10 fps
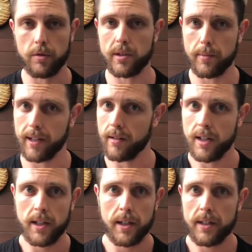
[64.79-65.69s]
It's about
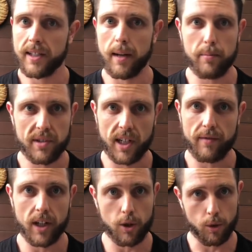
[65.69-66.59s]
10%
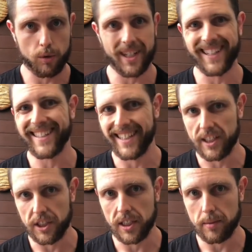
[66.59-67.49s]
of our total daily
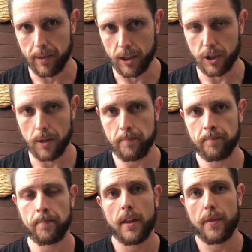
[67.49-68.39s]
energy expenditure.
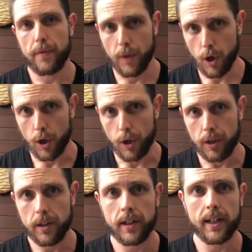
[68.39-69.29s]

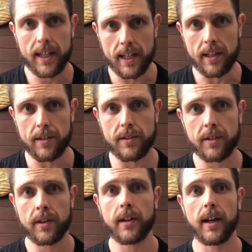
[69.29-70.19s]
Third
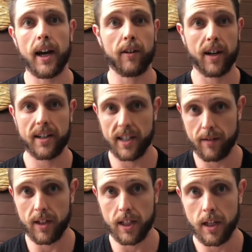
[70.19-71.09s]
is our
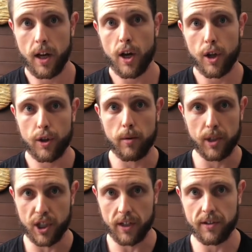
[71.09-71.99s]
activity
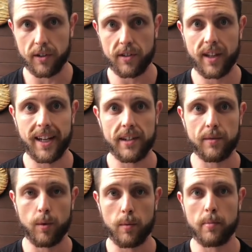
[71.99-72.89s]
thermogenesis. That
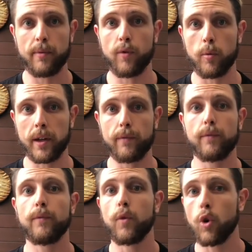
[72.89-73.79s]
is when we're performing
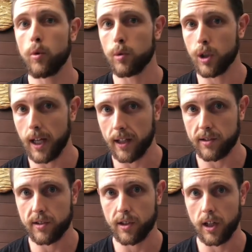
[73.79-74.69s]
formal
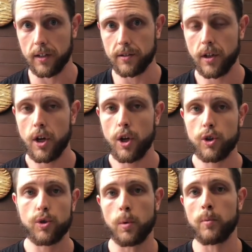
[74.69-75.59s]
exercise.
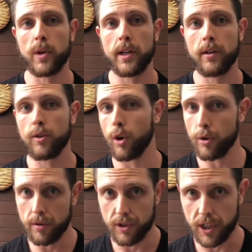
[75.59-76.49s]
So when we go
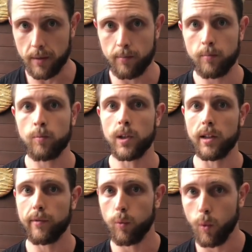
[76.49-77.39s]
to the gym, we
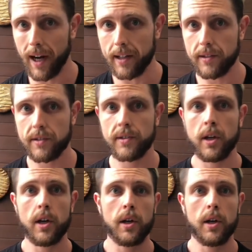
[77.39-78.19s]
lift weights.